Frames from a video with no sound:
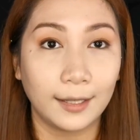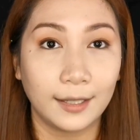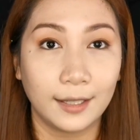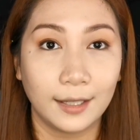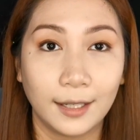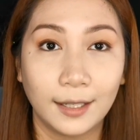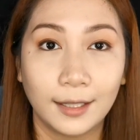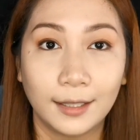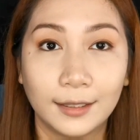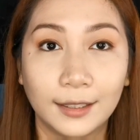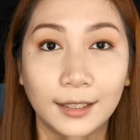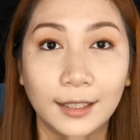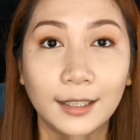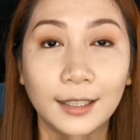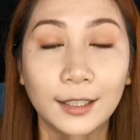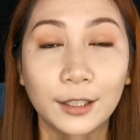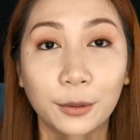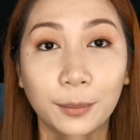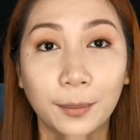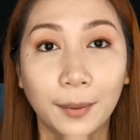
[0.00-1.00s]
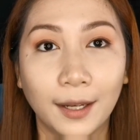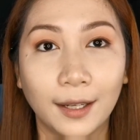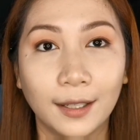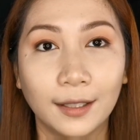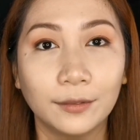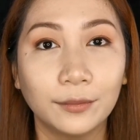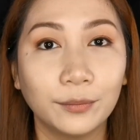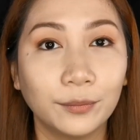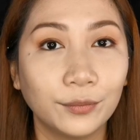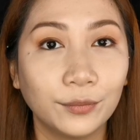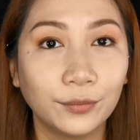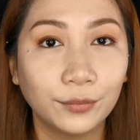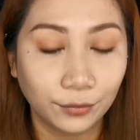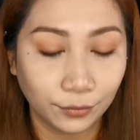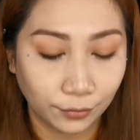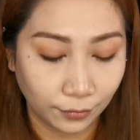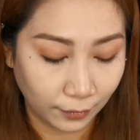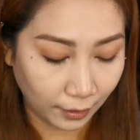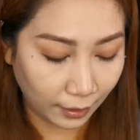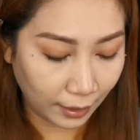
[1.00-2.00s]
Ayan, kita niyo ba?
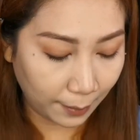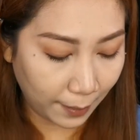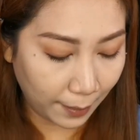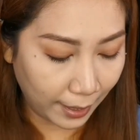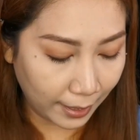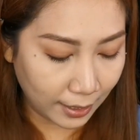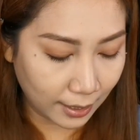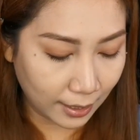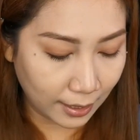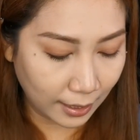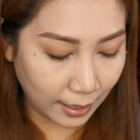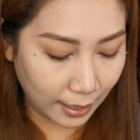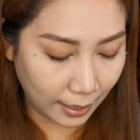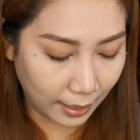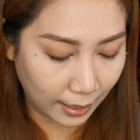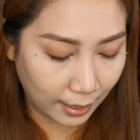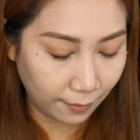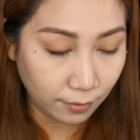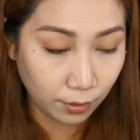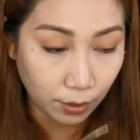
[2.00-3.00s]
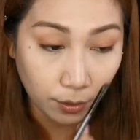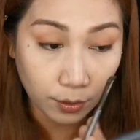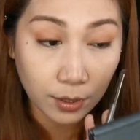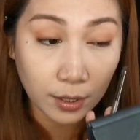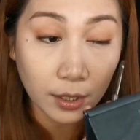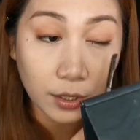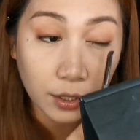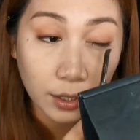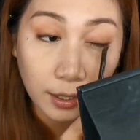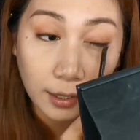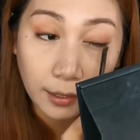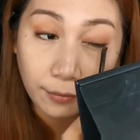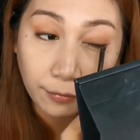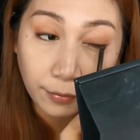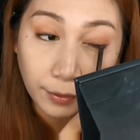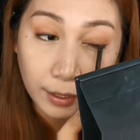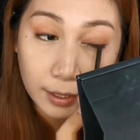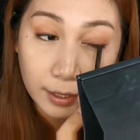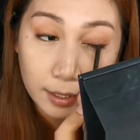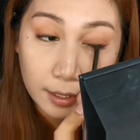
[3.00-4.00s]
'Di ba? It gives you such a
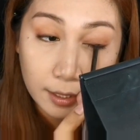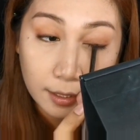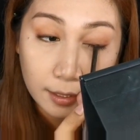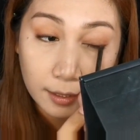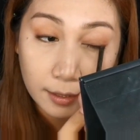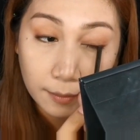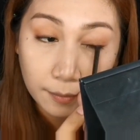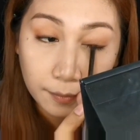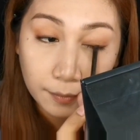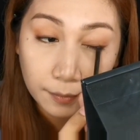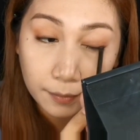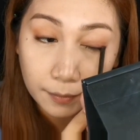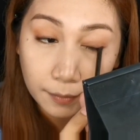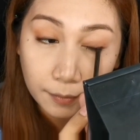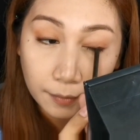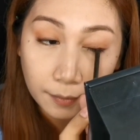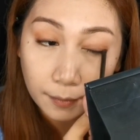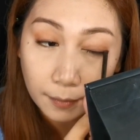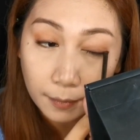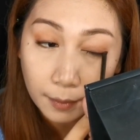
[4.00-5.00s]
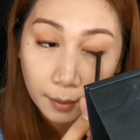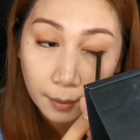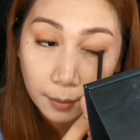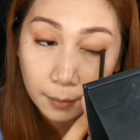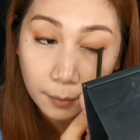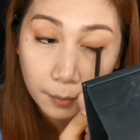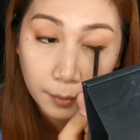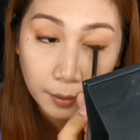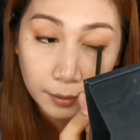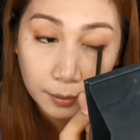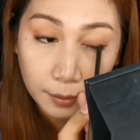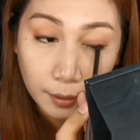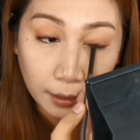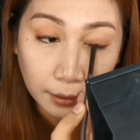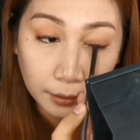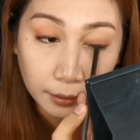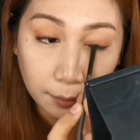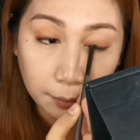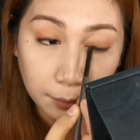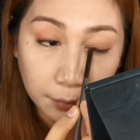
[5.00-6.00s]
difference. Huwag
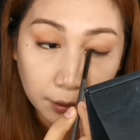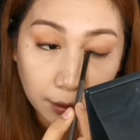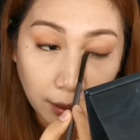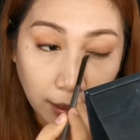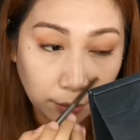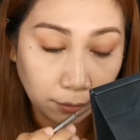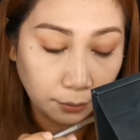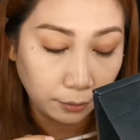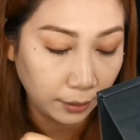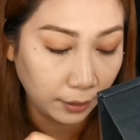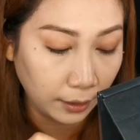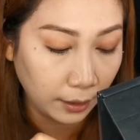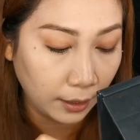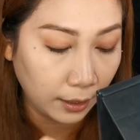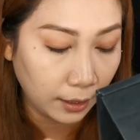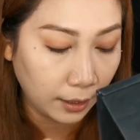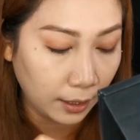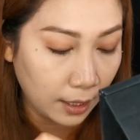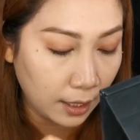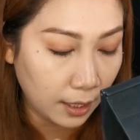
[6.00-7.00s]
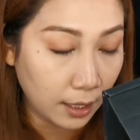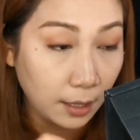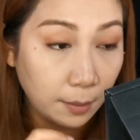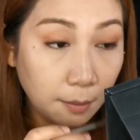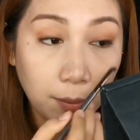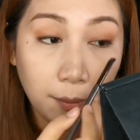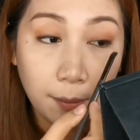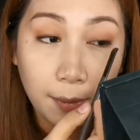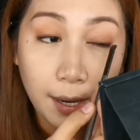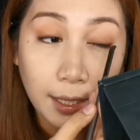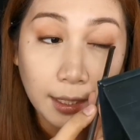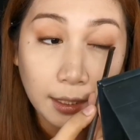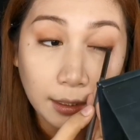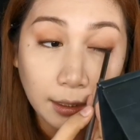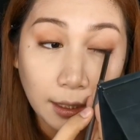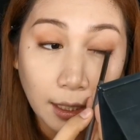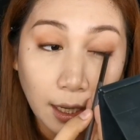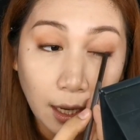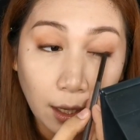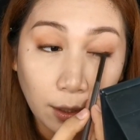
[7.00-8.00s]
niyo lang siya masyadong
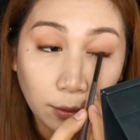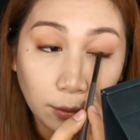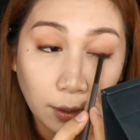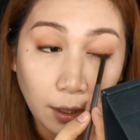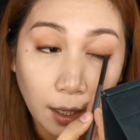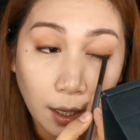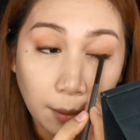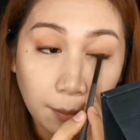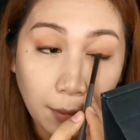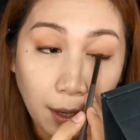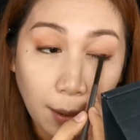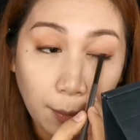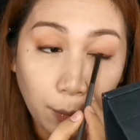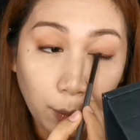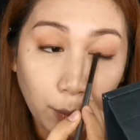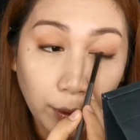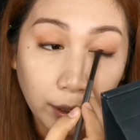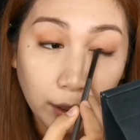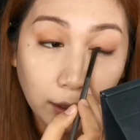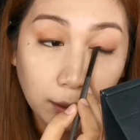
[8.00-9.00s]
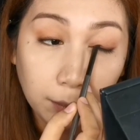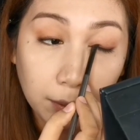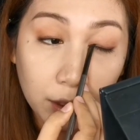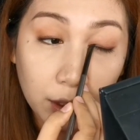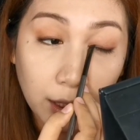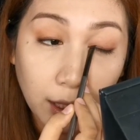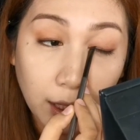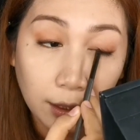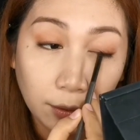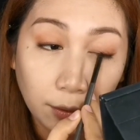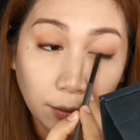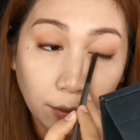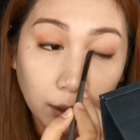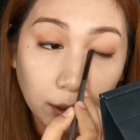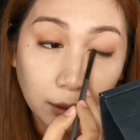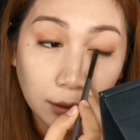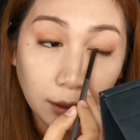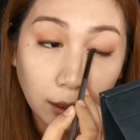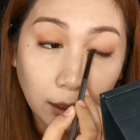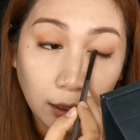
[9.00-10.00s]
i-blend out upward
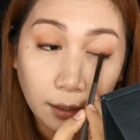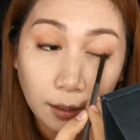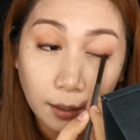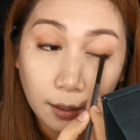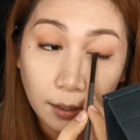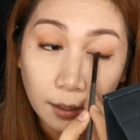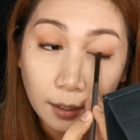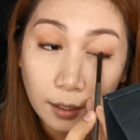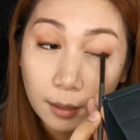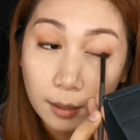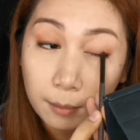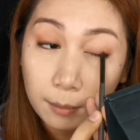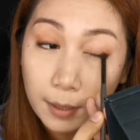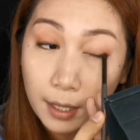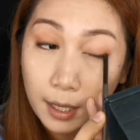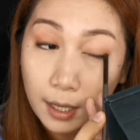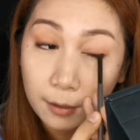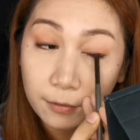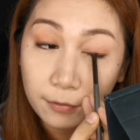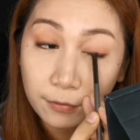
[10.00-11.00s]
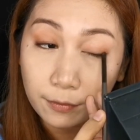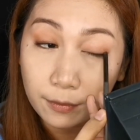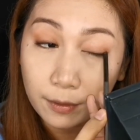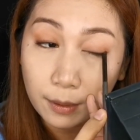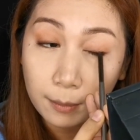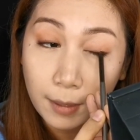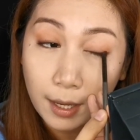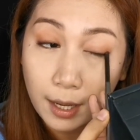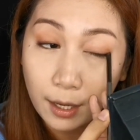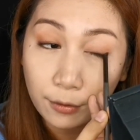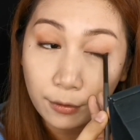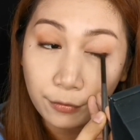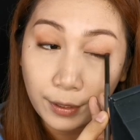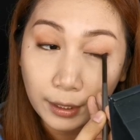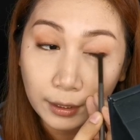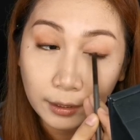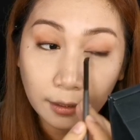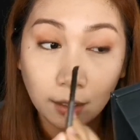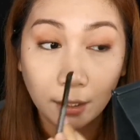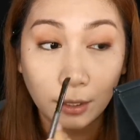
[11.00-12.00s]
masyado kasi
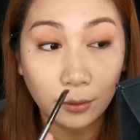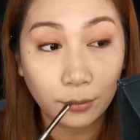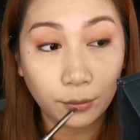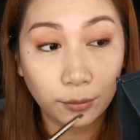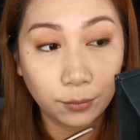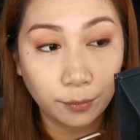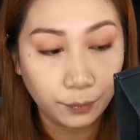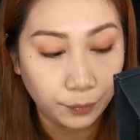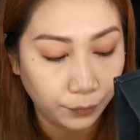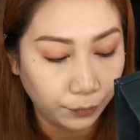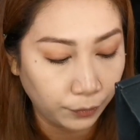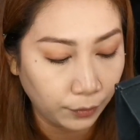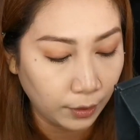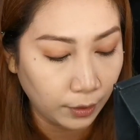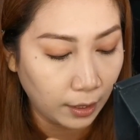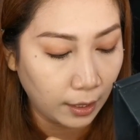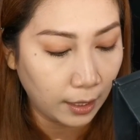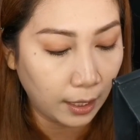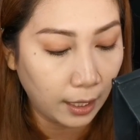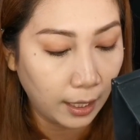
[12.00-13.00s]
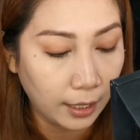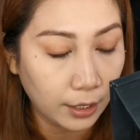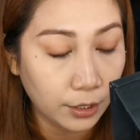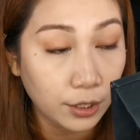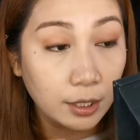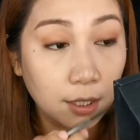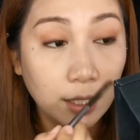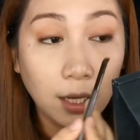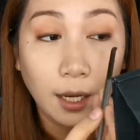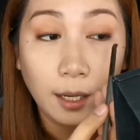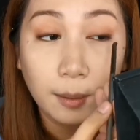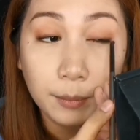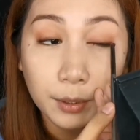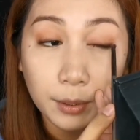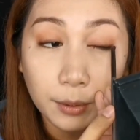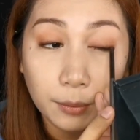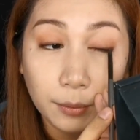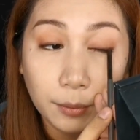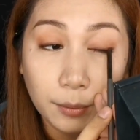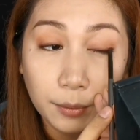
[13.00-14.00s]
ma-affect na yung lash
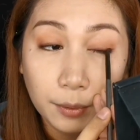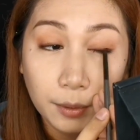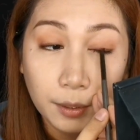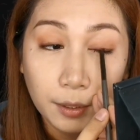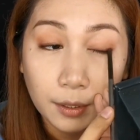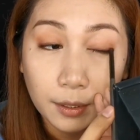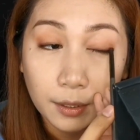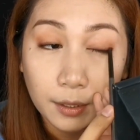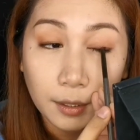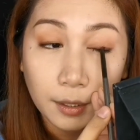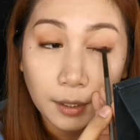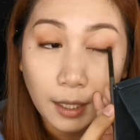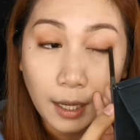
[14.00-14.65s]
yung